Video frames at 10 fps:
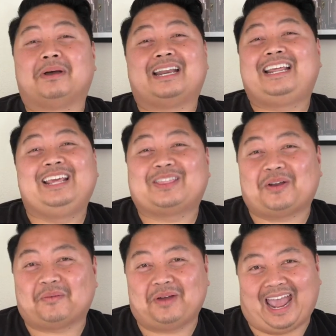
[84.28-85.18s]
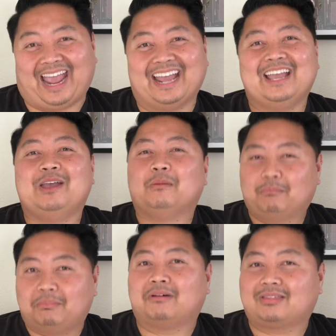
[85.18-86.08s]
But either way,
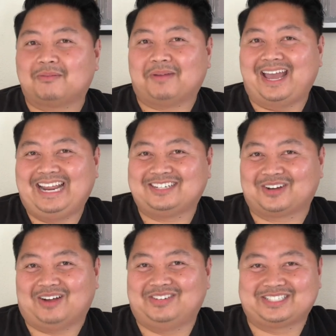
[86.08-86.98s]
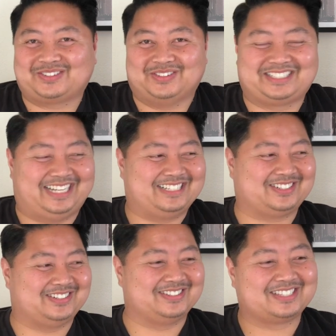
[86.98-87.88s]
both of my drama school
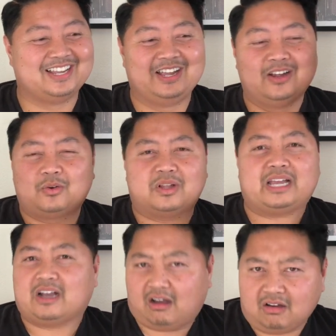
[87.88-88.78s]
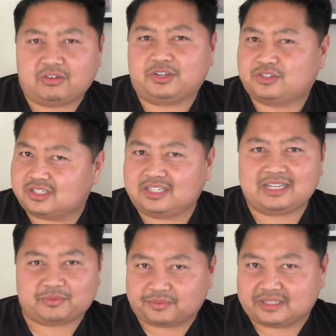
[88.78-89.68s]
teachers were like, "Oh, you should
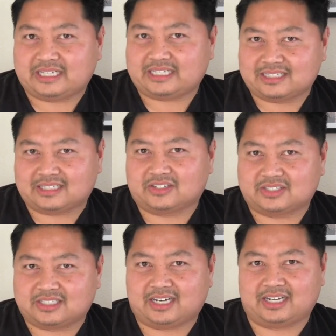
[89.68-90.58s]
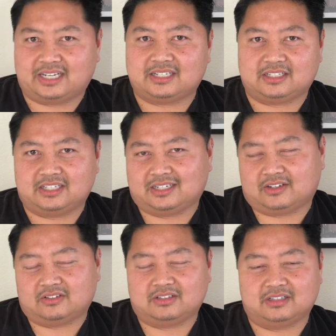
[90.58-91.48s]
like really consider studying, you
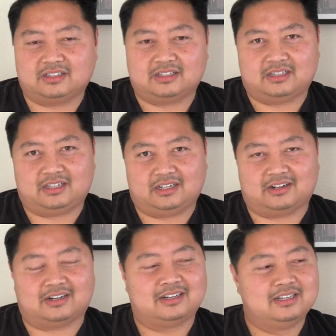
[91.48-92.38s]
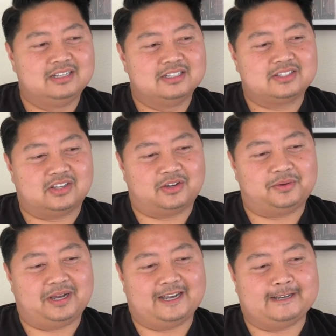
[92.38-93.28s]
know, theater."
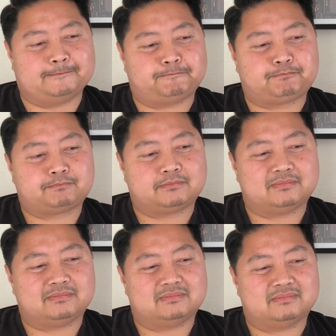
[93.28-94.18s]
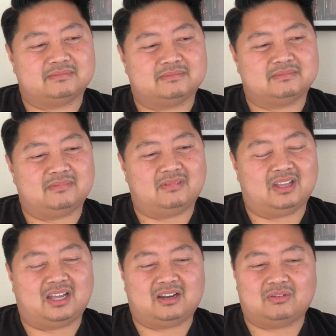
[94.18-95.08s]
So um,
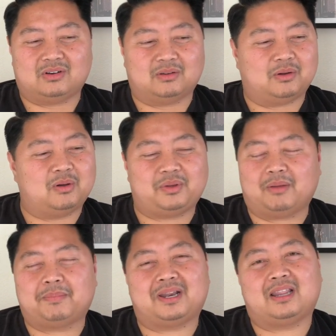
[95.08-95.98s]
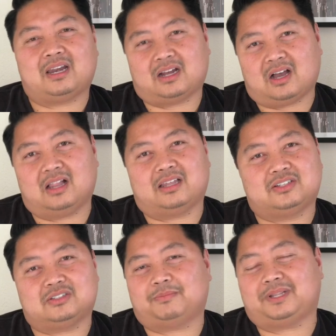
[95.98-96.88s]
I don't know. Oh yeah, but and then in
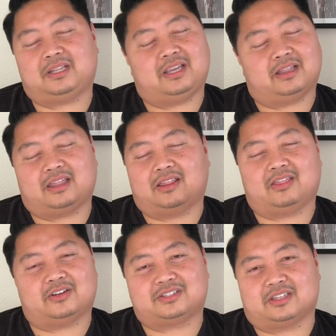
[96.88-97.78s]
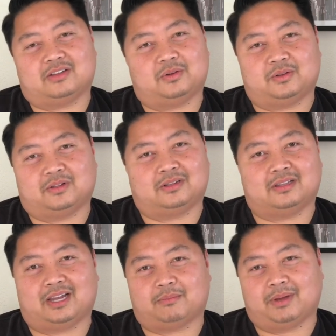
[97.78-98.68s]
college, but yeah, then there's the whole
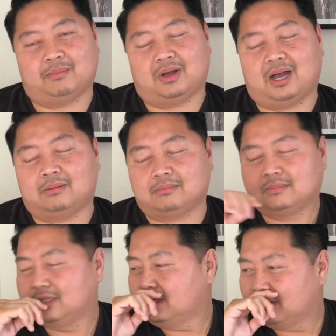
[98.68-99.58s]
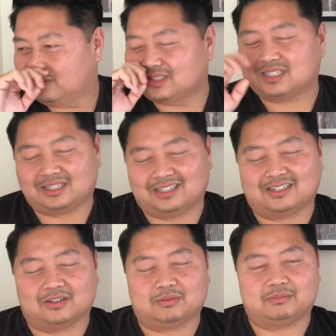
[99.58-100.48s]
like my mom was like you
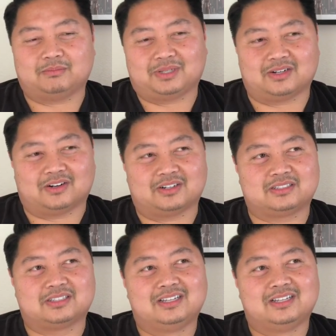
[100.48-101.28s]
know be a nurse,